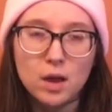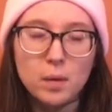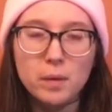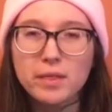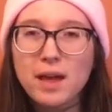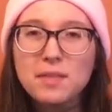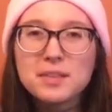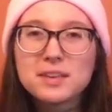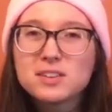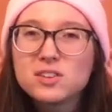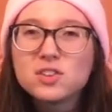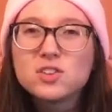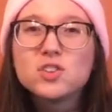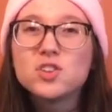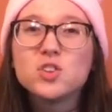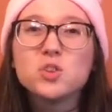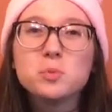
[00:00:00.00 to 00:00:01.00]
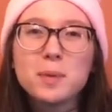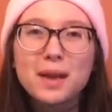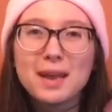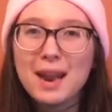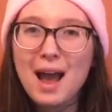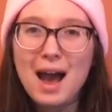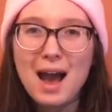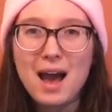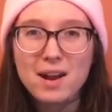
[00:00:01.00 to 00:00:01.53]
without this
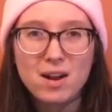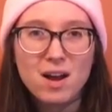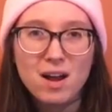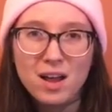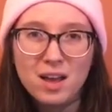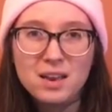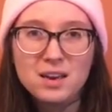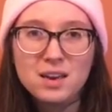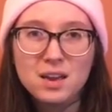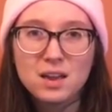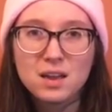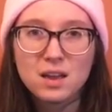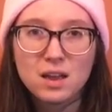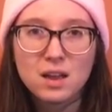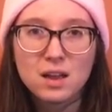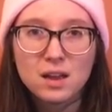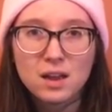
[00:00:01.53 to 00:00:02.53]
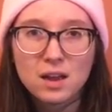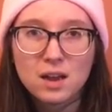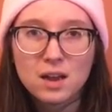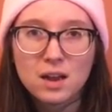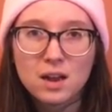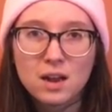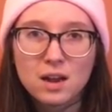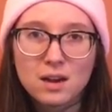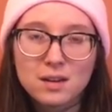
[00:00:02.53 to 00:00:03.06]
stupid hat on?
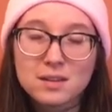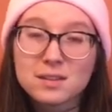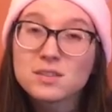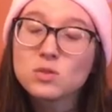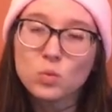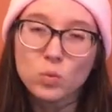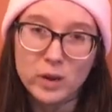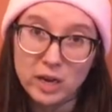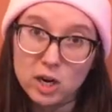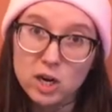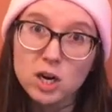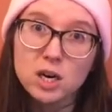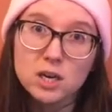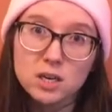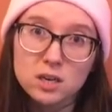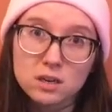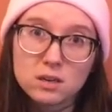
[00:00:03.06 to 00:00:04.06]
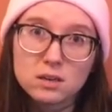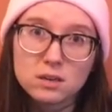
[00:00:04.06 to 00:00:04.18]
That's weird.